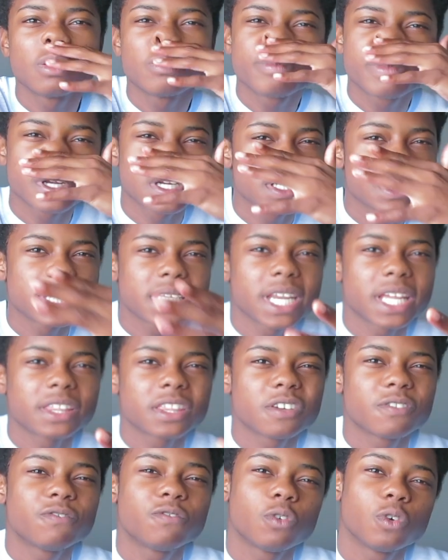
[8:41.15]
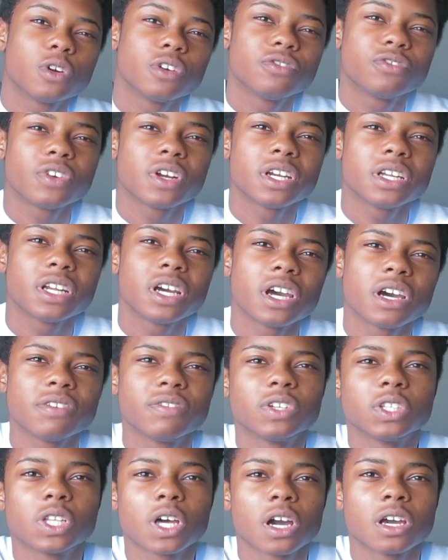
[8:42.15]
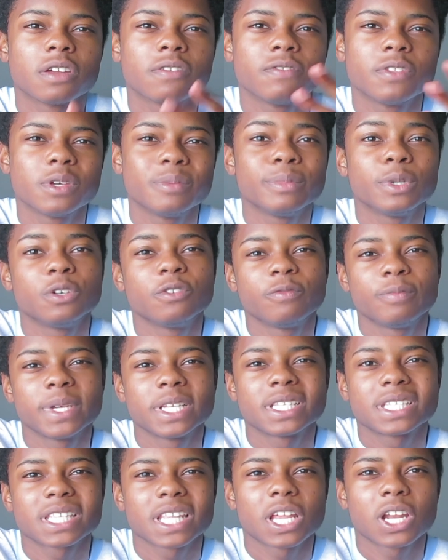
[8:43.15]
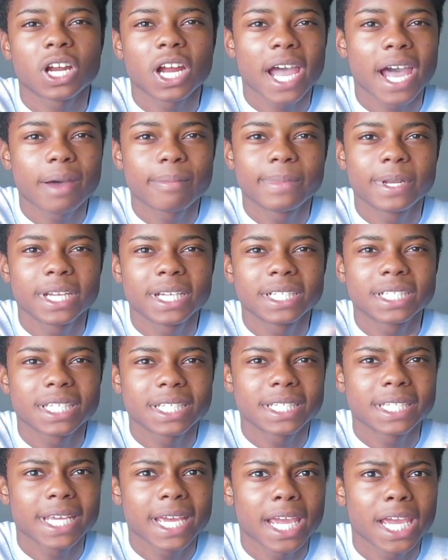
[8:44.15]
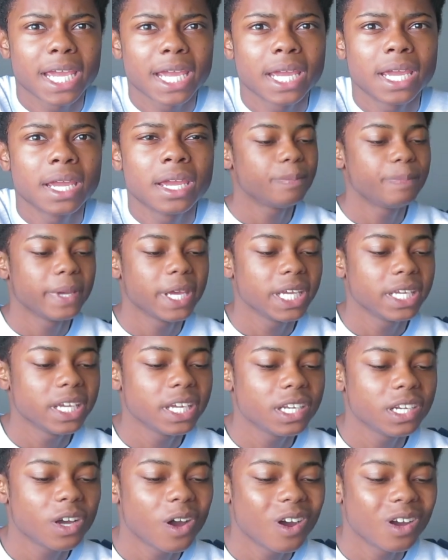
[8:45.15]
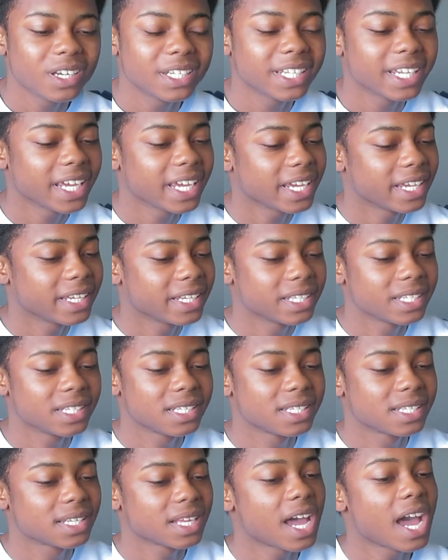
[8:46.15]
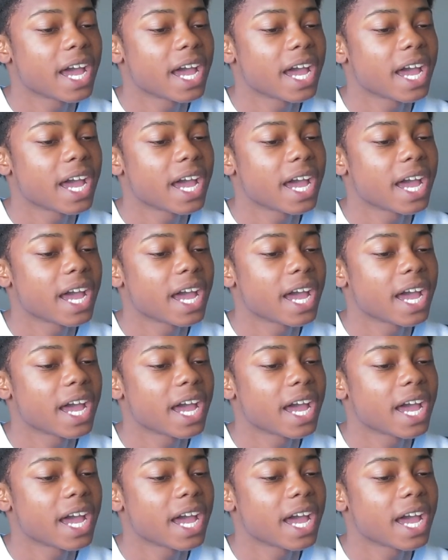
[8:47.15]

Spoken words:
person at the forefront of a lot of the movements that are happening today. Opinion on kids.